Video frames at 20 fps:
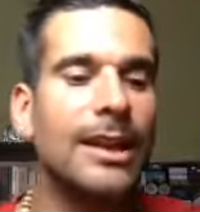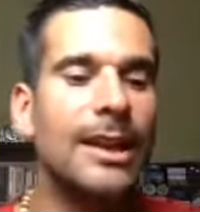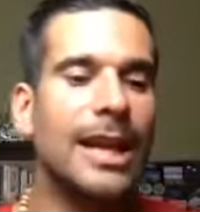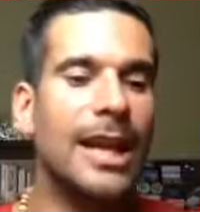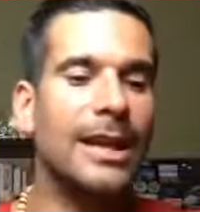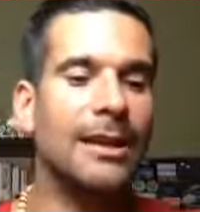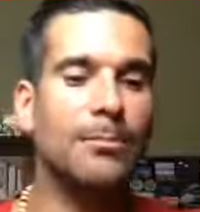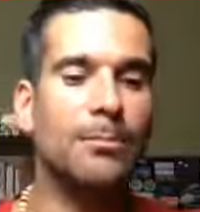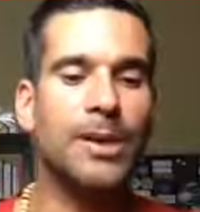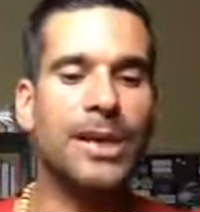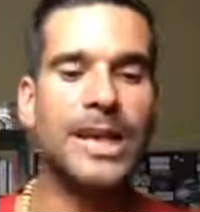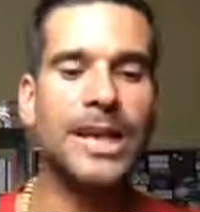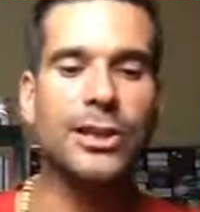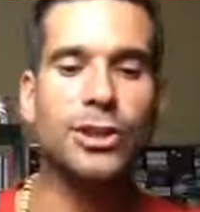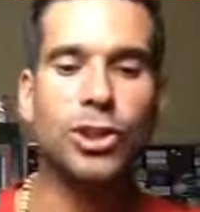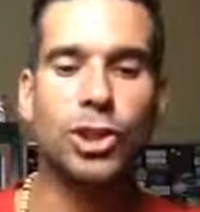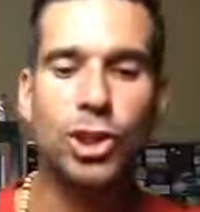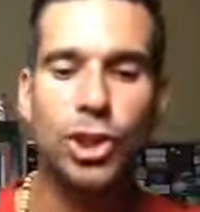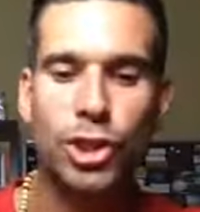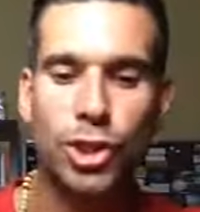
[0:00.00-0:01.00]
It
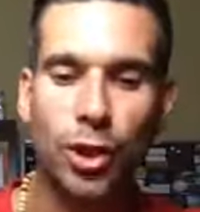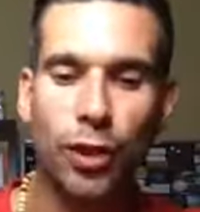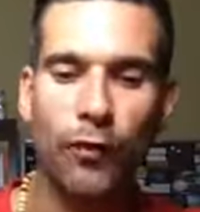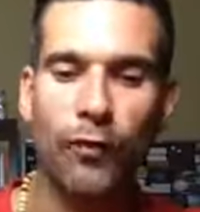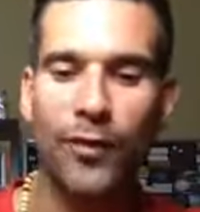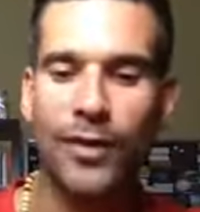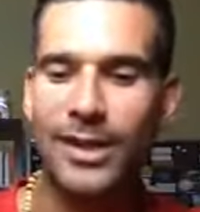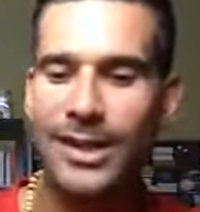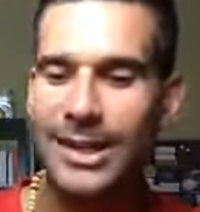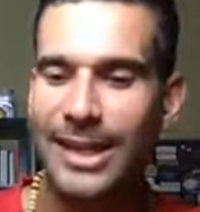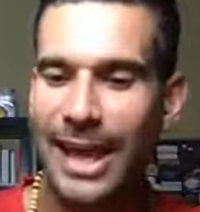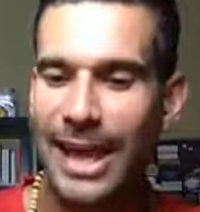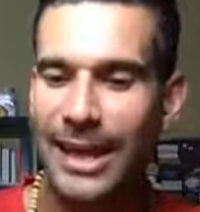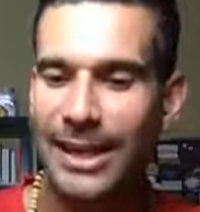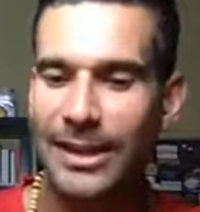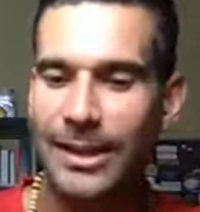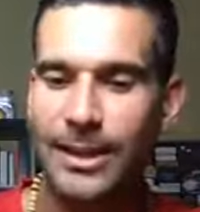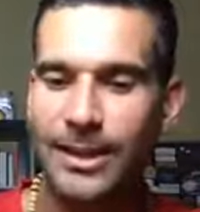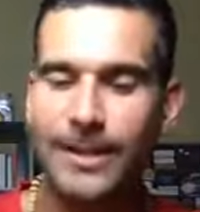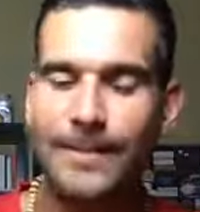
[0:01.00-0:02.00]
begins to soften
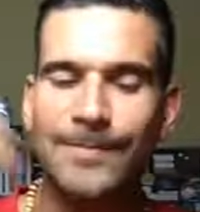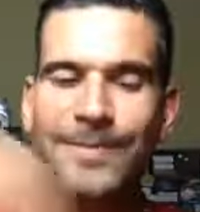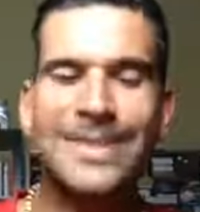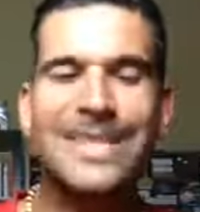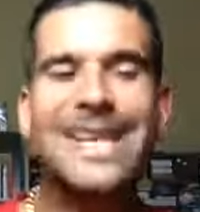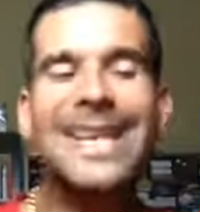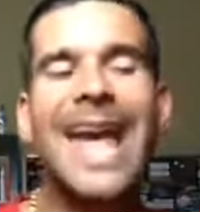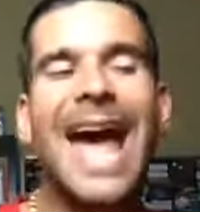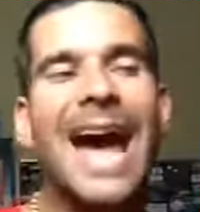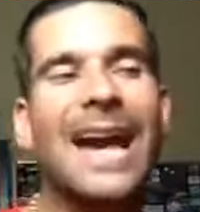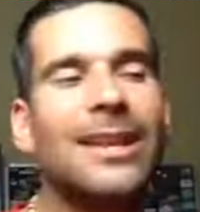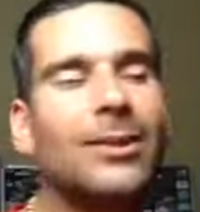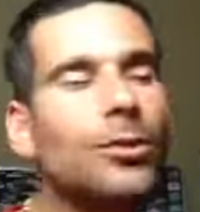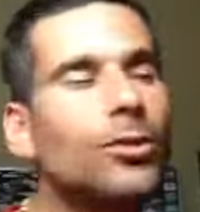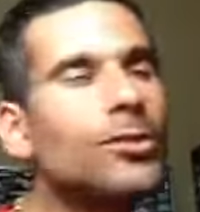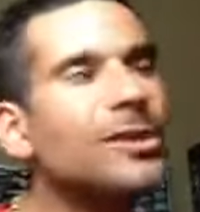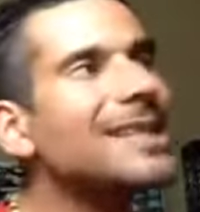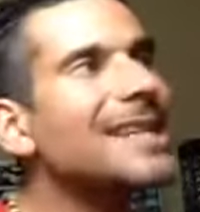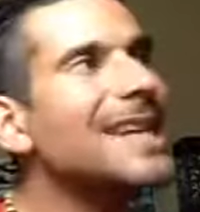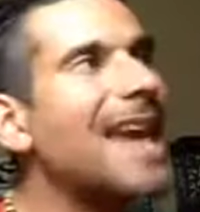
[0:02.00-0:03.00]
and
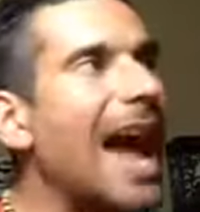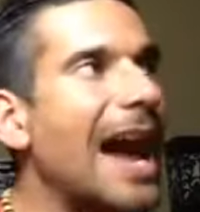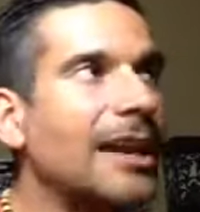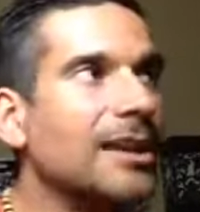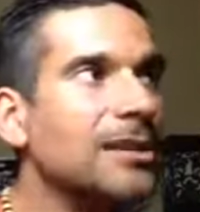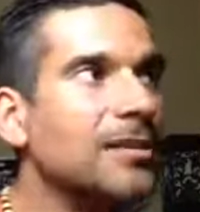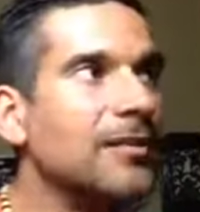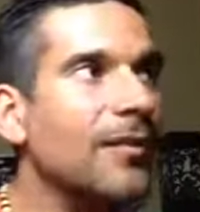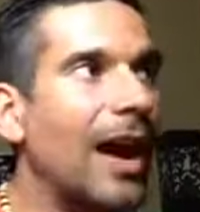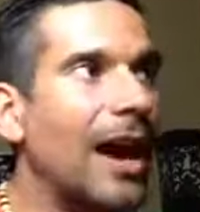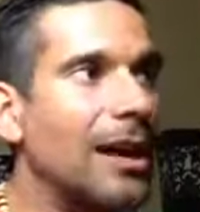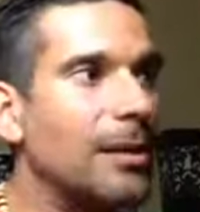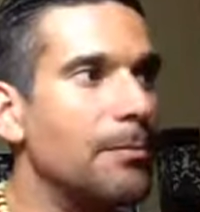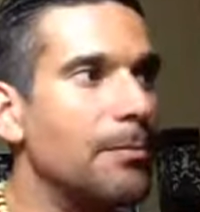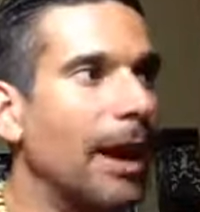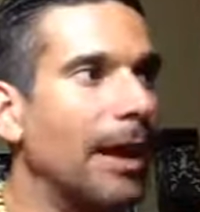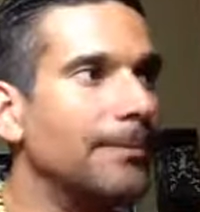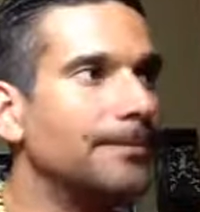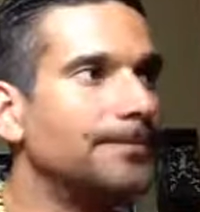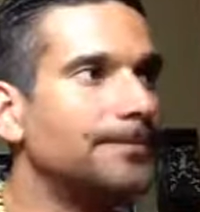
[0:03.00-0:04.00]
not deactivate,
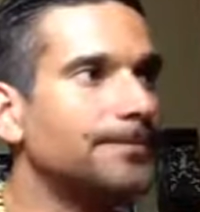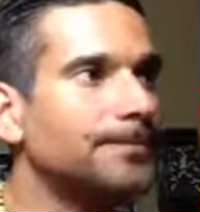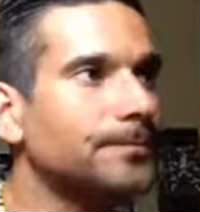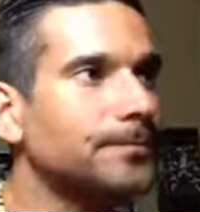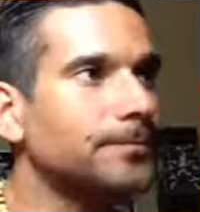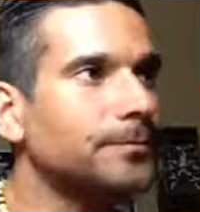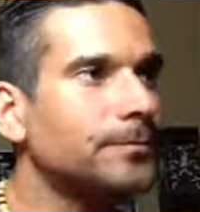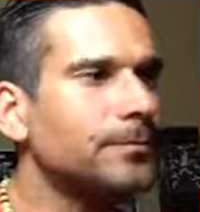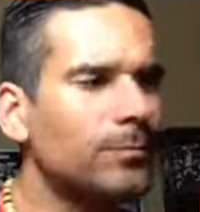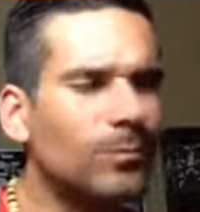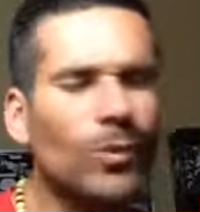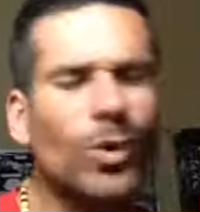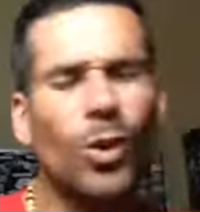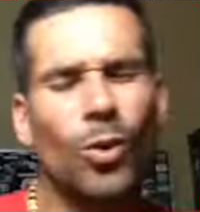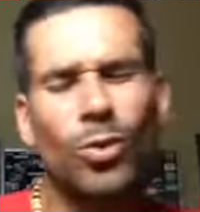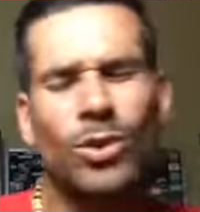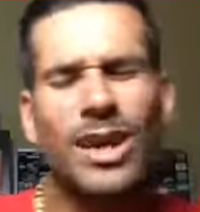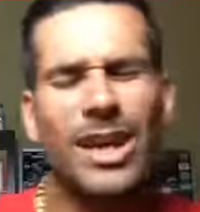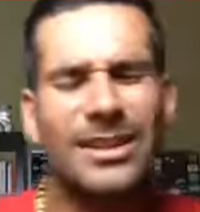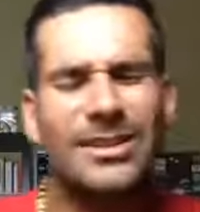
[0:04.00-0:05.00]
but
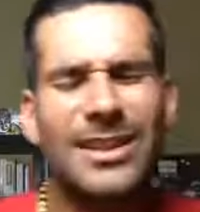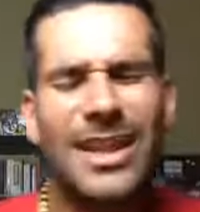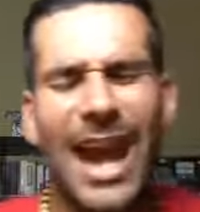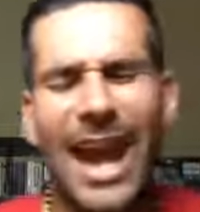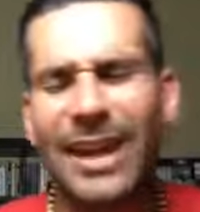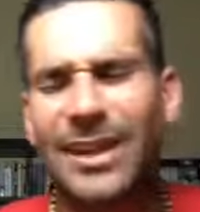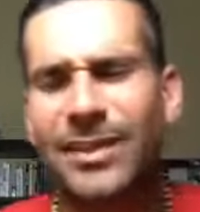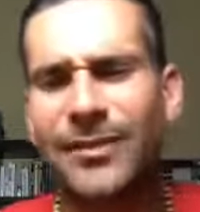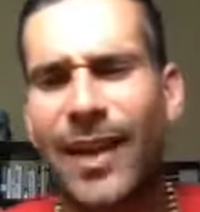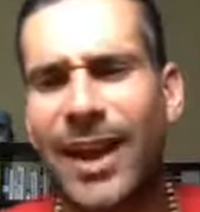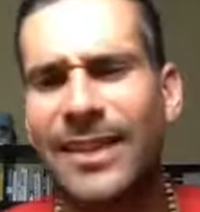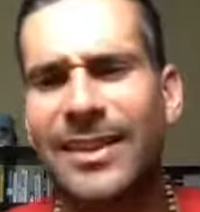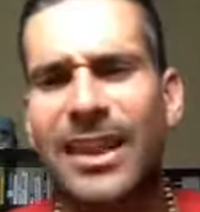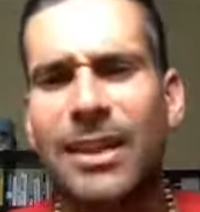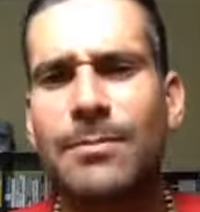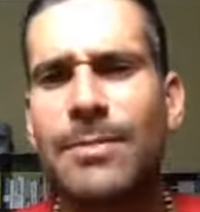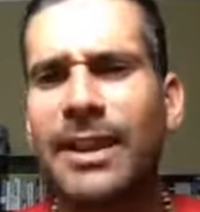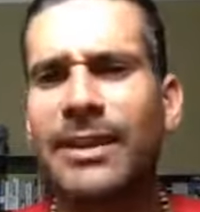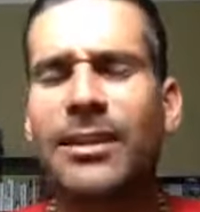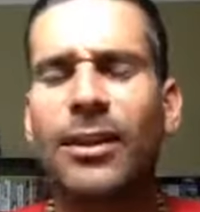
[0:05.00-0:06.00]
deactivate the
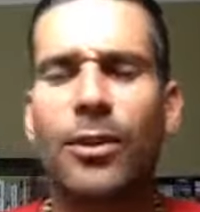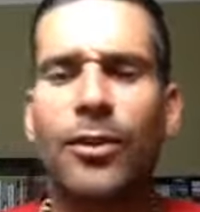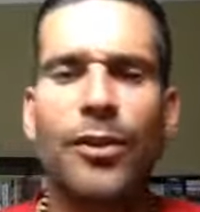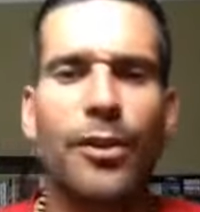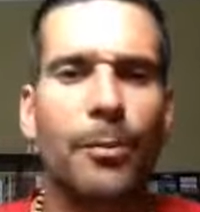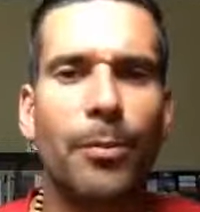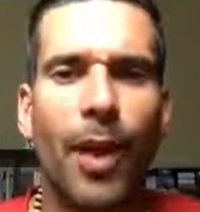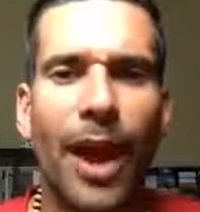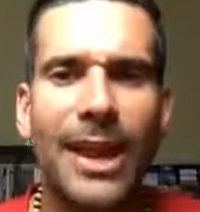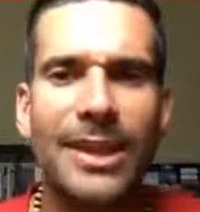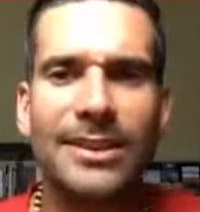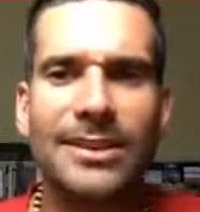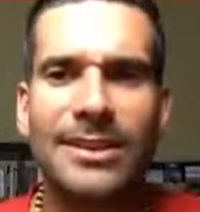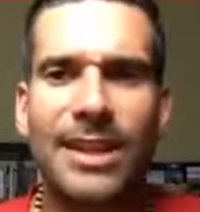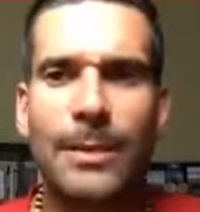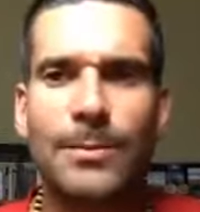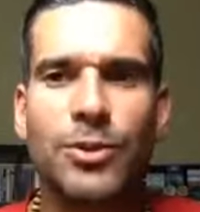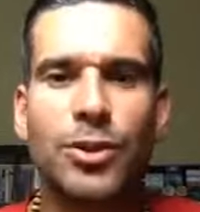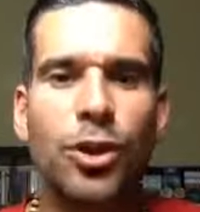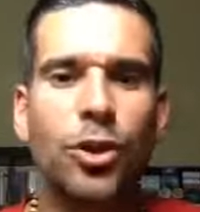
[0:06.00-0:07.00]
amygdala and the
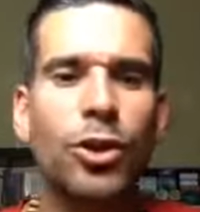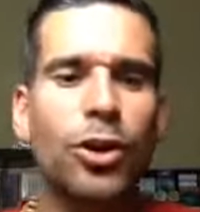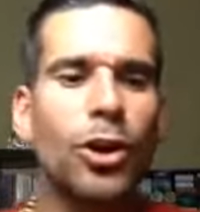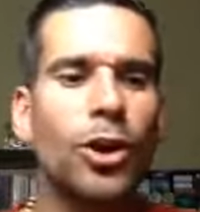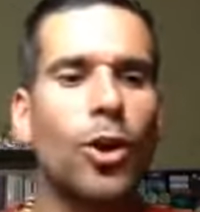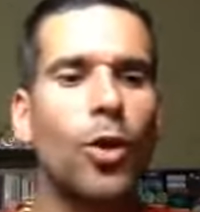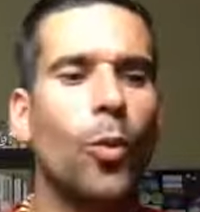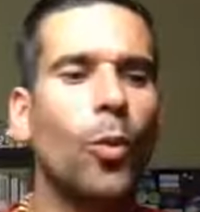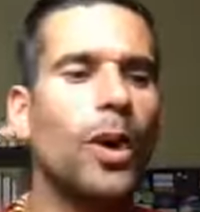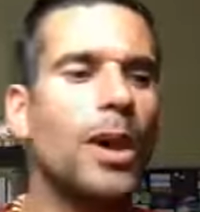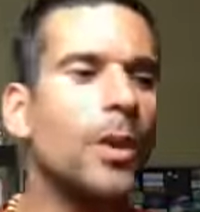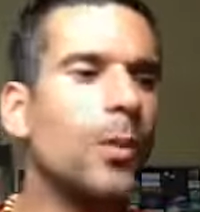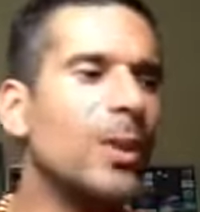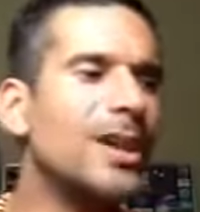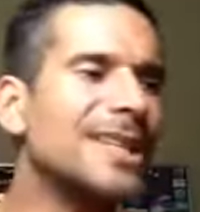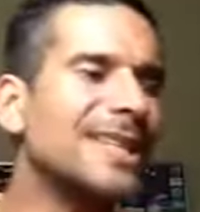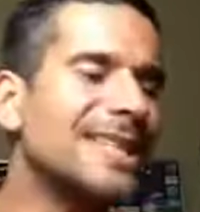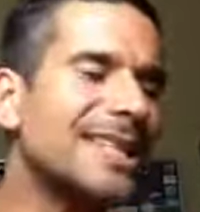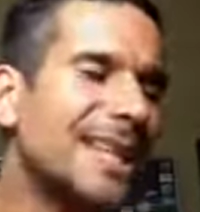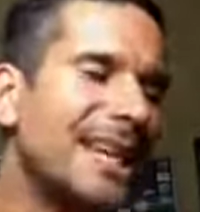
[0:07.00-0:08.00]
brainstem. So
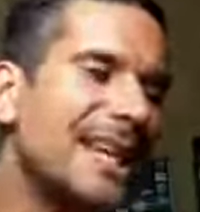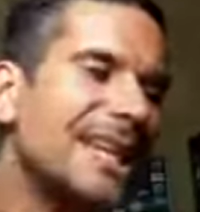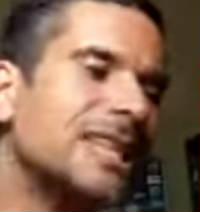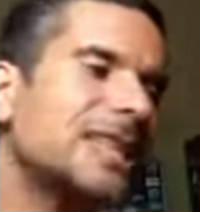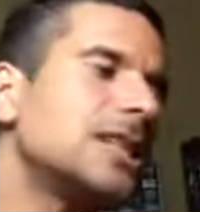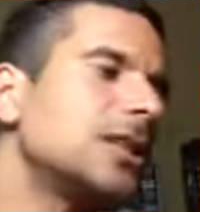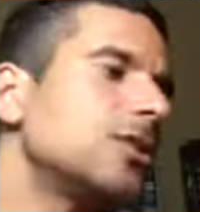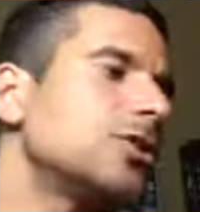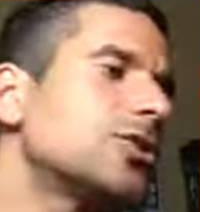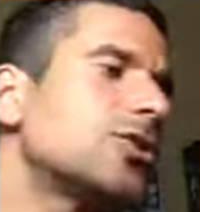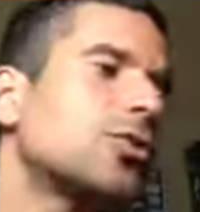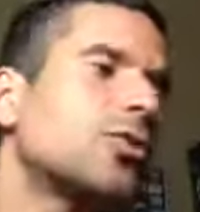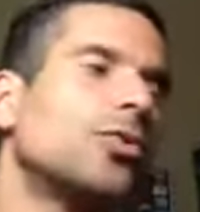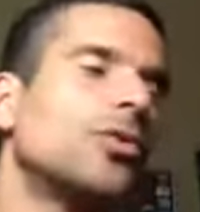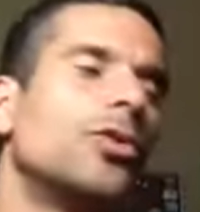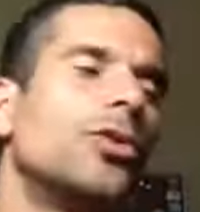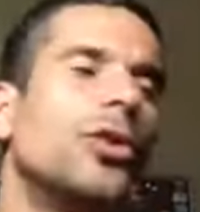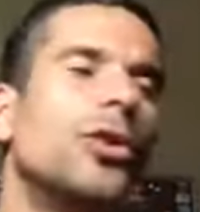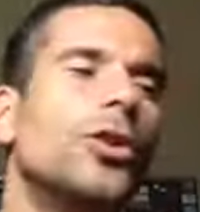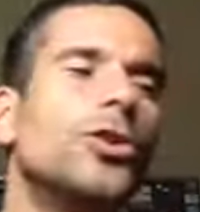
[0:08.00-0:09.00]
we're ceasing
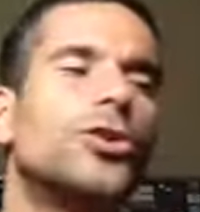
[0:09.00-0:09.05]
to